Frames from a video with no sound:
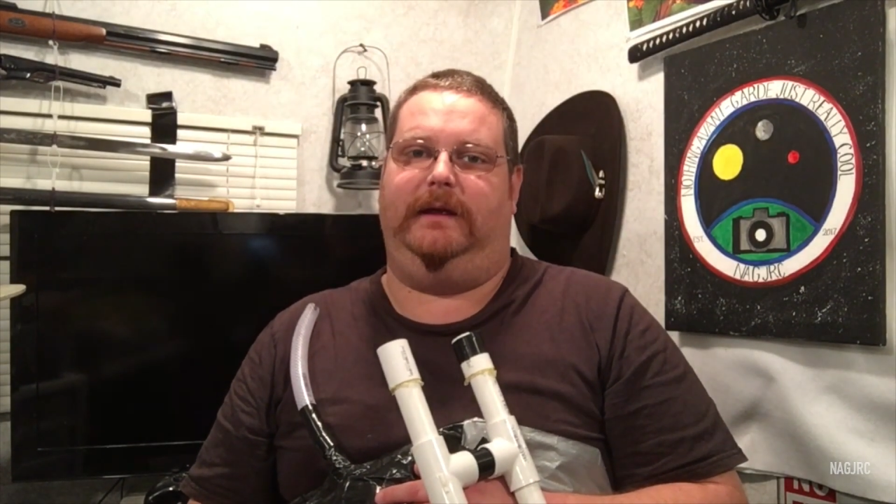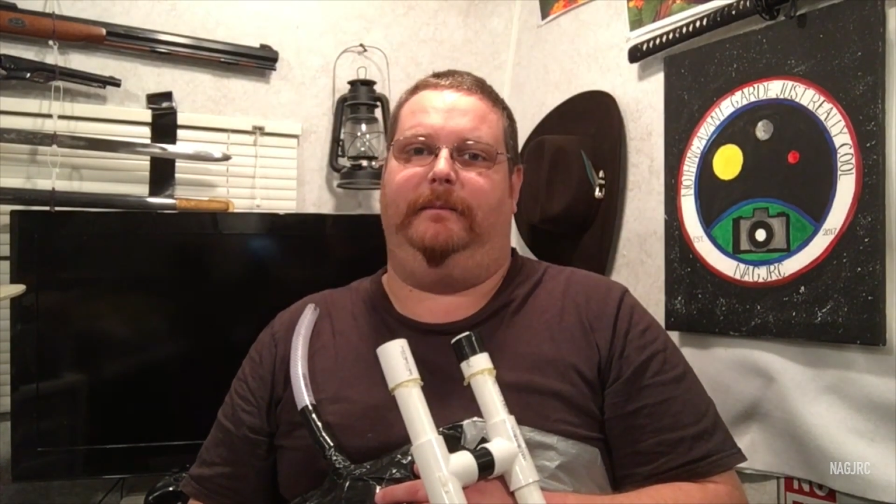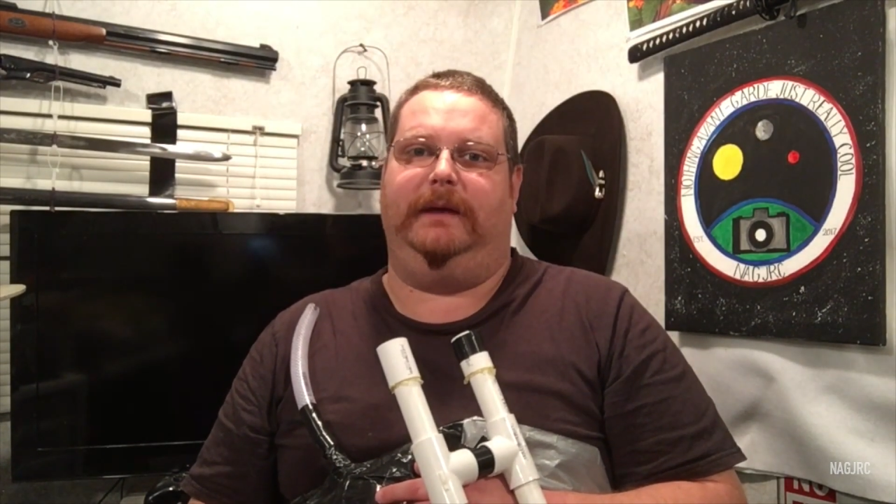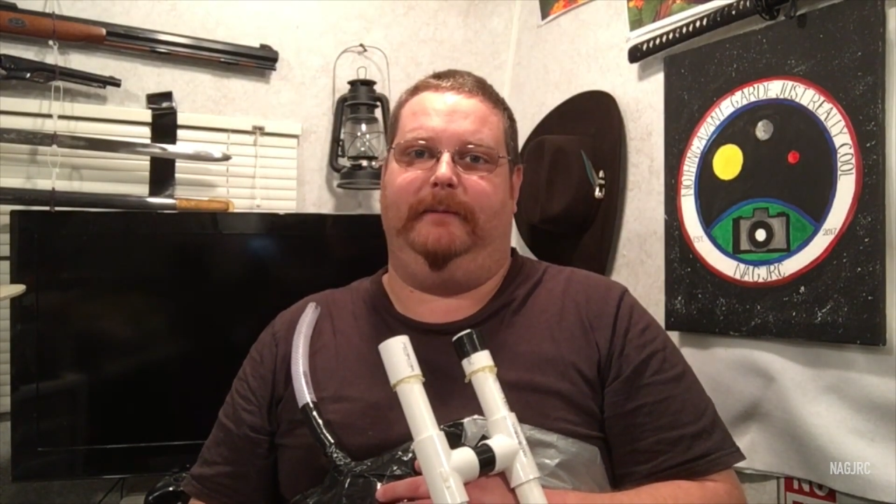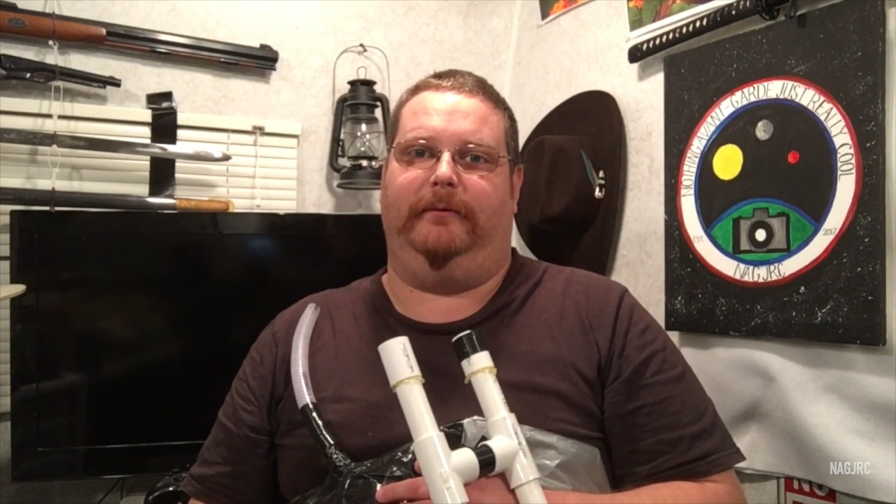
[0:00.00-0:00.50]

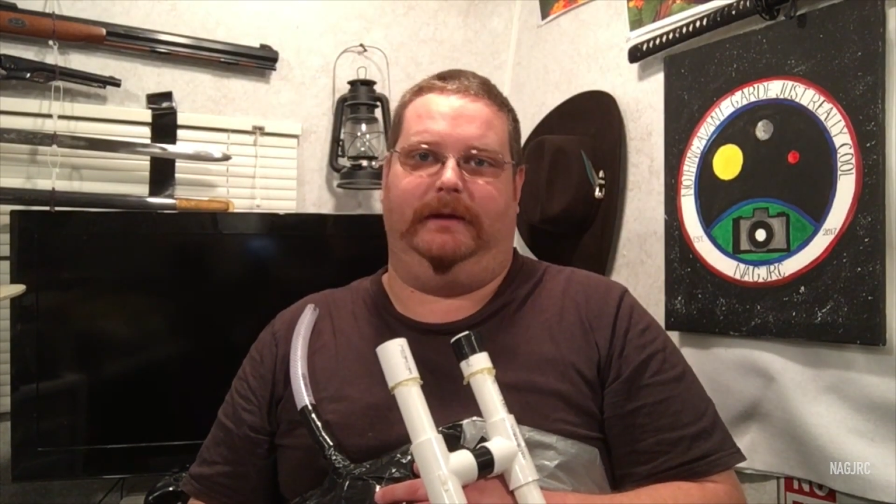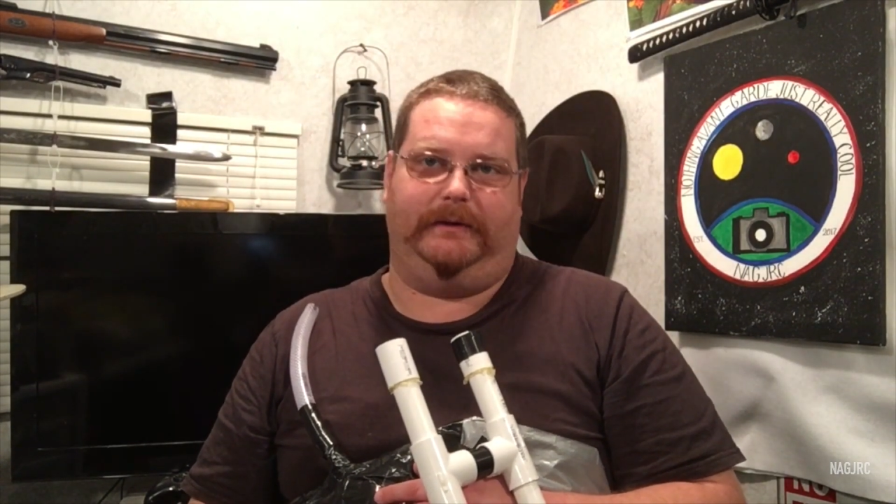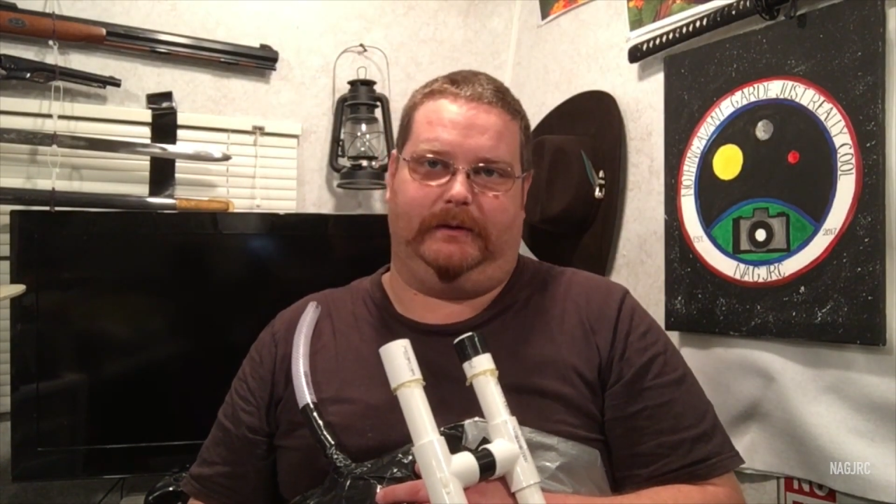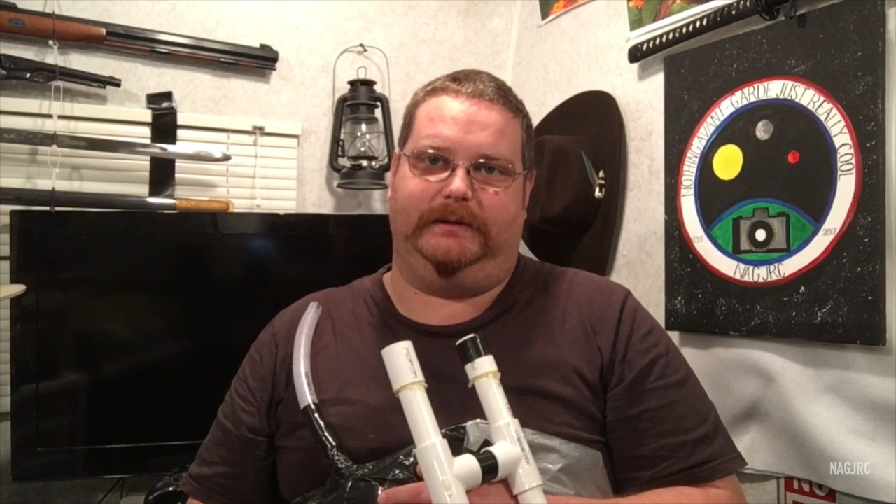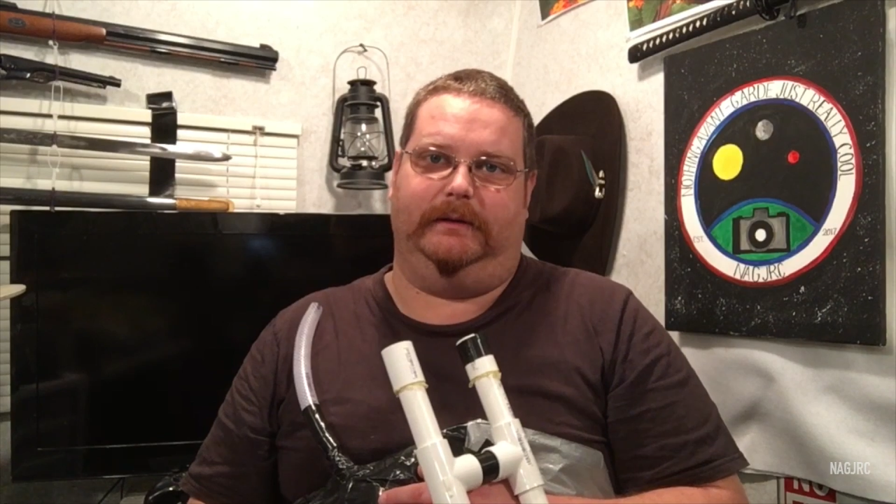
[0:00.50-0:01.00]
people
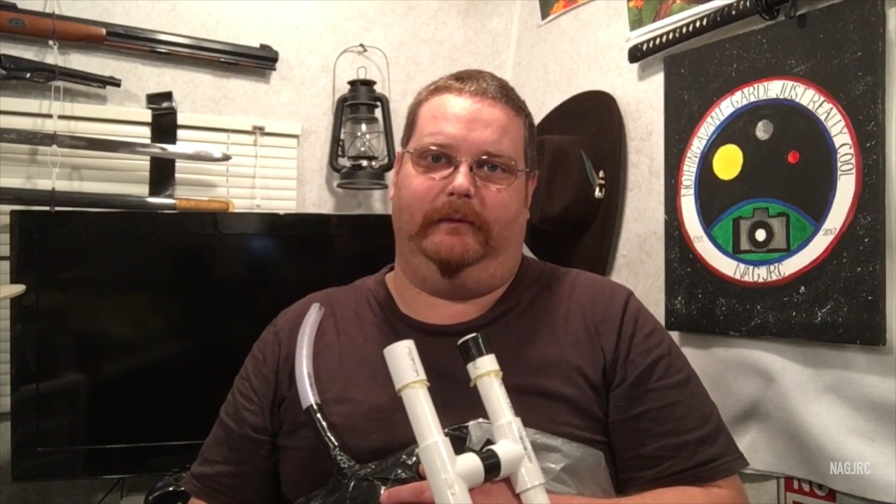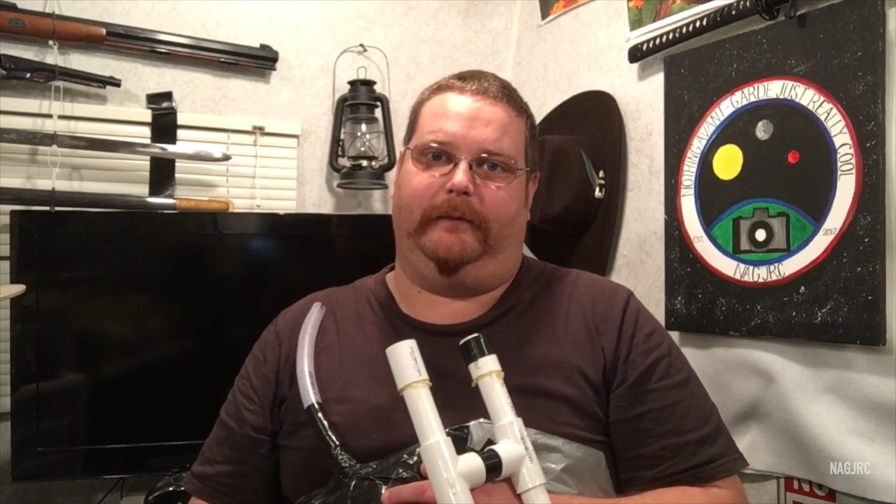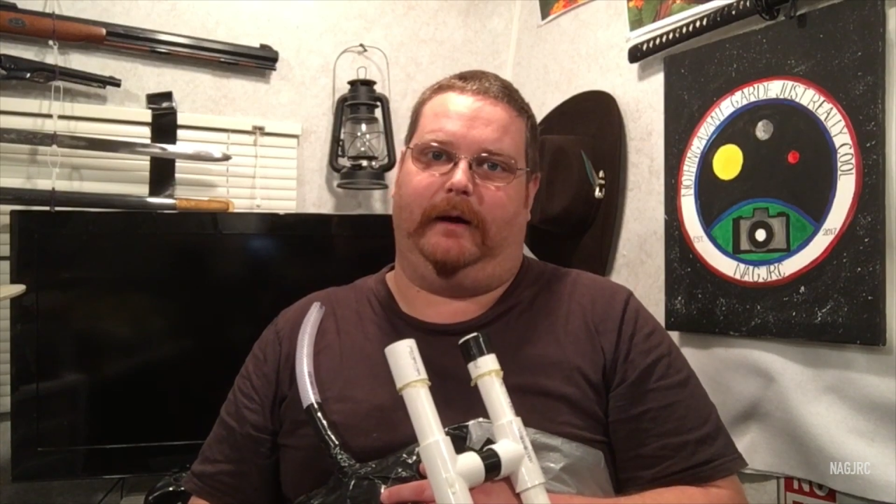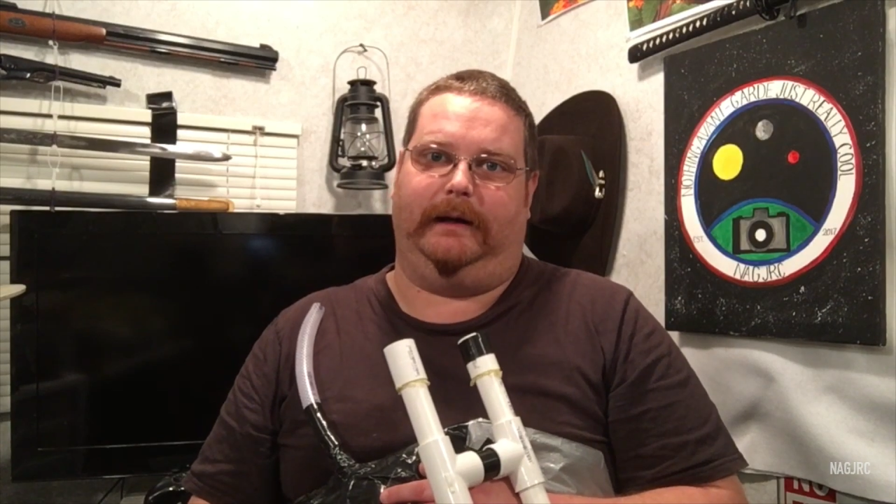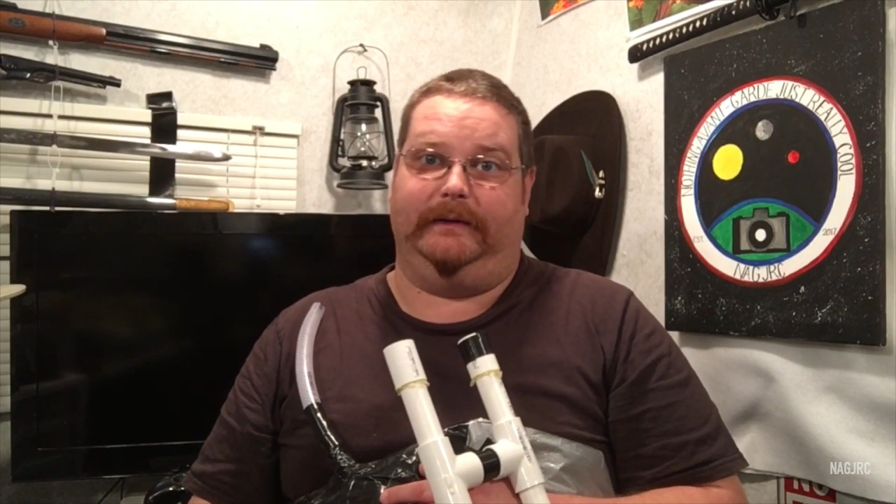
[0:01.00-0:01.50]
interested
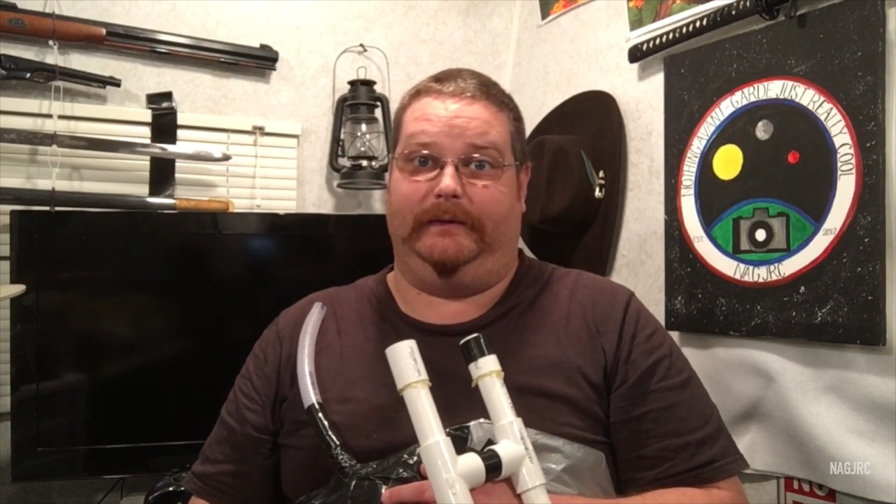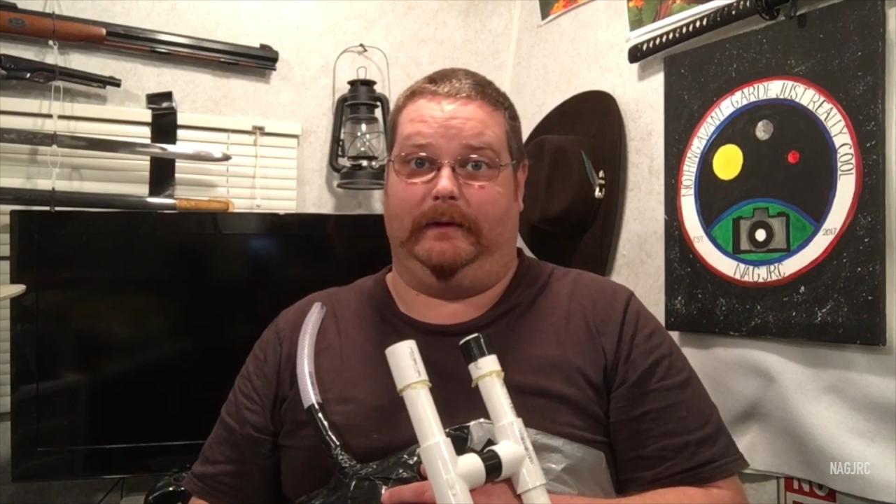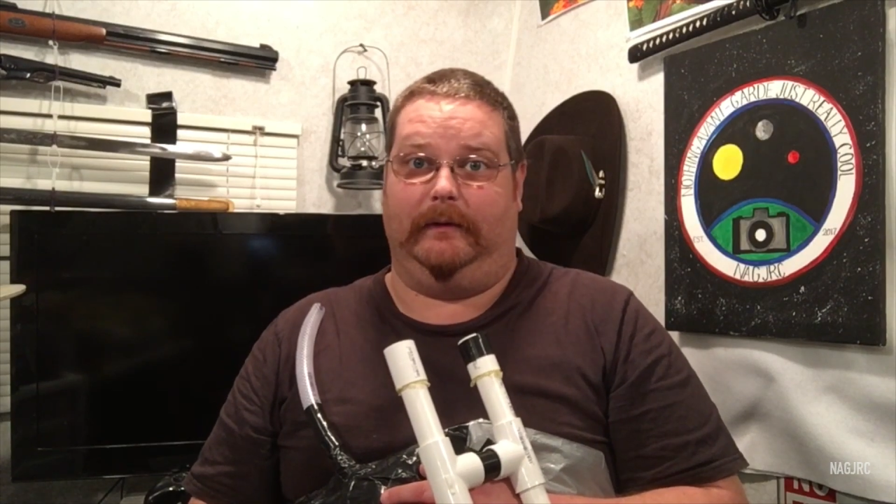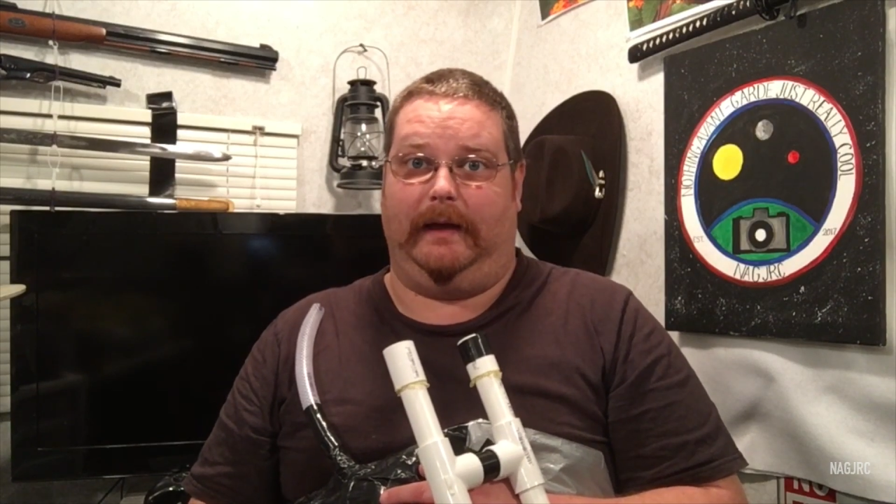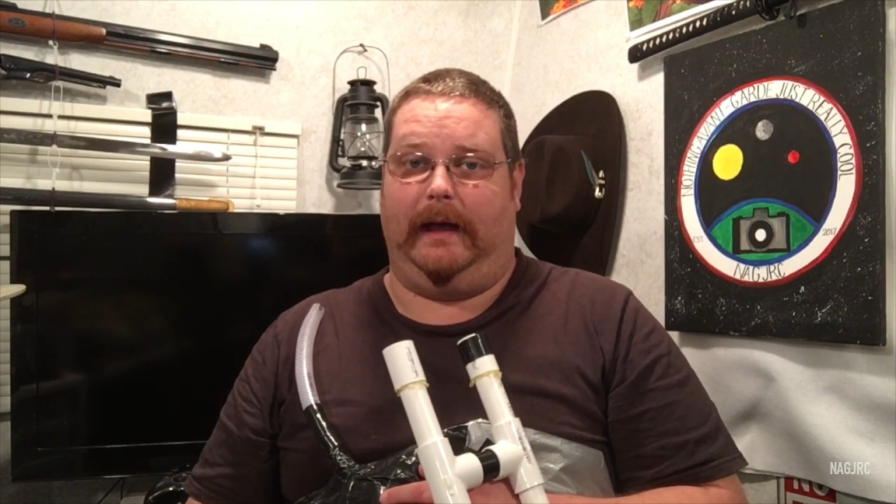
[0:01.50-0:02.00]
before I
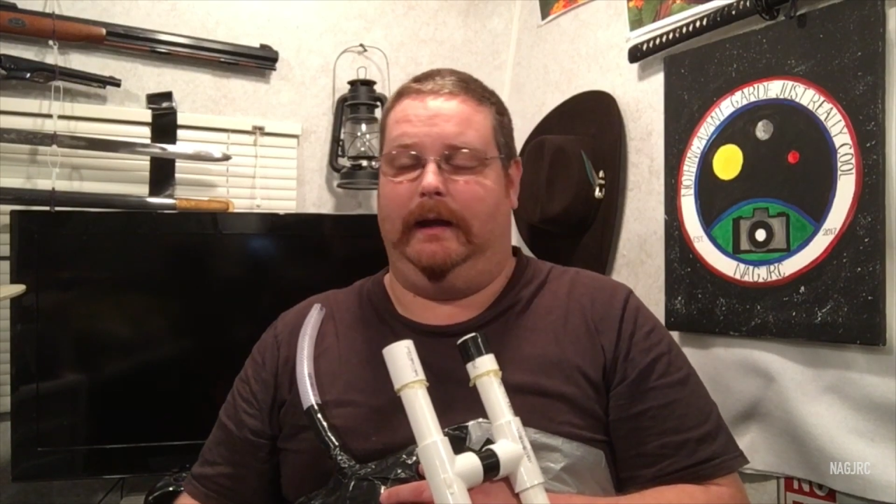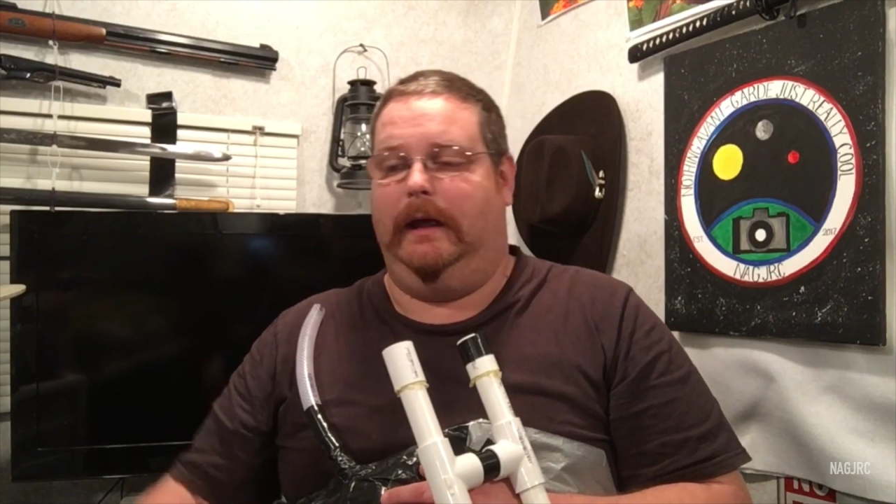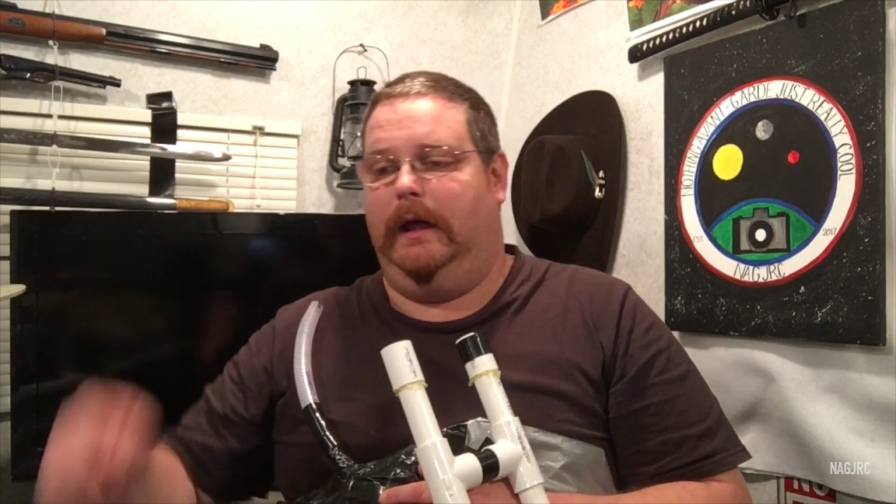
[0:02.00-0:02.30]
consider that.